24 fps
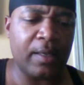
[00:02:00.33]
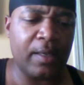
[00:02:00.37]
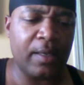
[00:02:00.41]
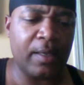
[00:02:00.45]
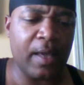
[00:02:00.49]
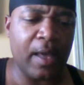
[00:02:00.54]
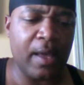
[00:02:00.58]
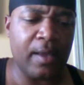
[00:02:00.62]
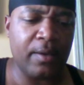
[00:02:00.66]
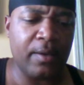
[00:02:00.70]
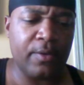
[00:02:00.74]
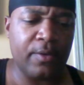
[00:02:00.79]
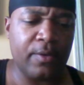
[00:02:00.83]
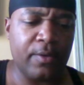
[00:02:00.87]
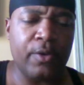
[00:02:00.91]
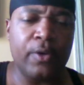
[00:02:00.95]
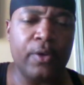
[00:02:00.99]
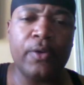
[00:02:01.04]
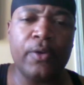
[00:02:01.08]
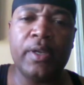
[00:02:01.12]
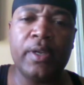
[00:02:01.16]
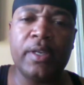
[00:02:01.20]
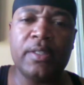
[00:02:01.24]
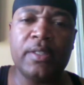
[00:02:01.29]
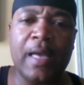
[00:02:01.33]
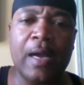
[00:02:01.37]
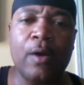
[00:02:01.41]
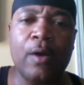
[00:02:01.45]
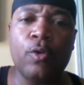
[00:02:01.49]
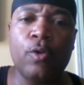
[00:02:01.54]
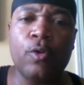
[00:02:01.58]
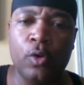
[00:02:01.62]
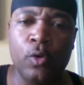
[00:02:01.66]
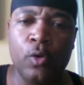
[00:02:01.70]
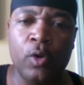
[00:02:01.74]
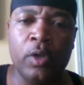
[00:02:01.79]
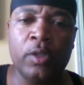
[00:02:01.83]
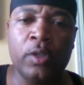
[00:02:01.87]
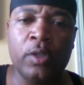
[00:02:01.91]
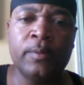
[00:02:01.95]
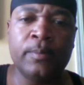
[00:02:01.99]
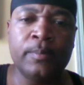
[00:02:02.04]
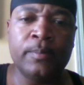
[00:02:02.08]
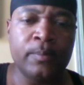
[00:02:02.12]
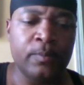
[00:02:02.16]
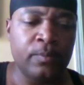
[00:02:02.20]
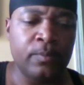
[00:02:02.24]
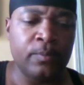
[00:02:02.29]
the cat. He's
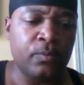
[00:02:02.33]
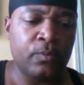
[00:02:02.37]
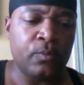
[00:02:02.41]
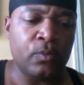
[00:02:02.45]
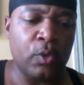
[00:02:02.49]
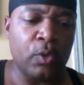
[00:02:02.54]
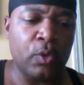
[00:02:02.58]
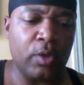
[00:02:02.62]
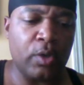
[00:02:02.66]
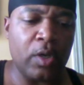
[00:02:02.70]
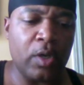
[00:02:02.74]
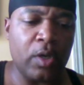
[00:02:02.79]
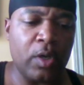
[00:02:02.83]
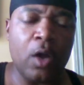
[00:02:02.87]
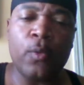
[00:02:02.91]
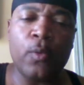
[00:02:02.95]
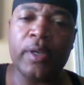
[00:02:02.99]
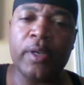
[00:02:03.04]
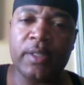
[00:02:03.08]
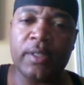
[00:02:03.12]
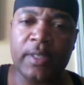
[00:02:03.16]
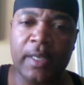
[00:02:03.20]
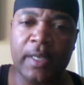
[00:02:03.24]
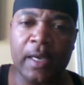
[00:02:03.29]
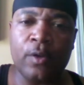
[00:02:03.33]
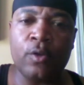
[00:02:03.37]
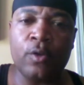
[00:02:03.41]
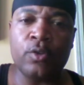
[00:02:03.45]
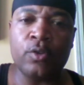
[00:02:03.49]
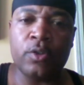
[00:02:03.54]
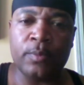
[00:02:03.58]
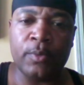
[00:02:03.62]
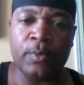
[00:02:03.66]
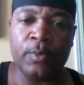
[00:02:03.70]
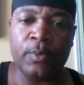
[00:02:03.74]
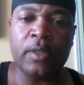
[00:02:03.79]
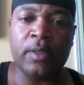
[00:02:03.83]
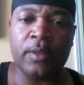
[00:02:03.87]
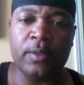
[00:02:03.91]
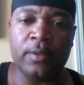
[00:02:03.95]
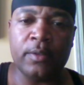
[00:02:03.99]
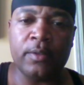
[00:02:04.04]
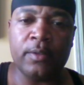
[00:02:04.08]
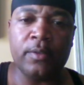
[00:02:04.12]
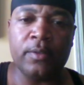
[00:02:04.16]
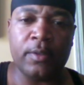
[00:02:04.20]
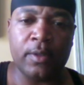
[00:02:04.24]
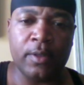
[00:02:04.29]
outgoing. You can always count on some
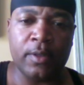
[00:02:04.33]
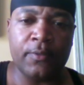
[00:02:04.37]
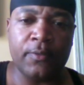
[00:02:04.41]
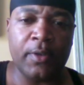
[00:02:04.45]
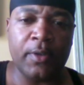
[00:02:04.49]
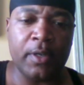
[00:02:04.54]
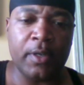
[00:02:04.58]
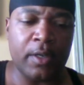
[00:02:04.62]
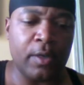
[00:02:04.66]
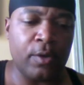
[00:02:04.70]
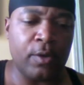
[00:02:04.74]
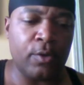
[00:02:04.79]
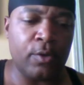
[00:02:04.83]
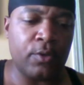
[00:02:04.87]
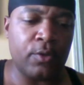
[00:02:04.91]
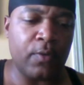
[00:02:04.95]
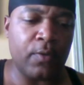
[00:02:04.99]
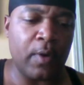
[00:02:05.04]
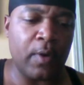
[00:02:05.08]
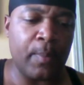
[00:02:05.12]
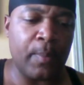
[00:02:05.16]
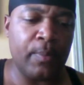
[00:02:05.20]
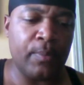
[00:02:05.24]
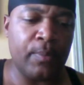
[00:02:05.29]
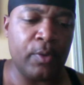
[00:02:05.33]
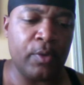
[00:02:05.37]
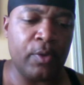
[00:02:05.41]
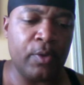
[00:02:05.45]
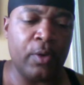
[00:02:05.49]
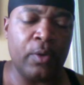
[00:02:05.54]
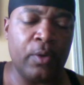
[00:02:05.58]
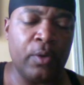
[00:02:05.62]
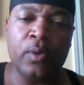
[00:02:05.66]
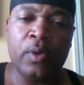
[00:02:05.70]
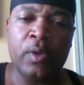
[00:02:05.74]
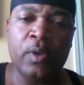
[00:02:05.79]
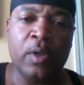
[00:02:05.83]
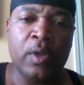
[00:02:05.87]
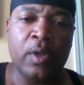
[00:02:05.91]
good videos from him.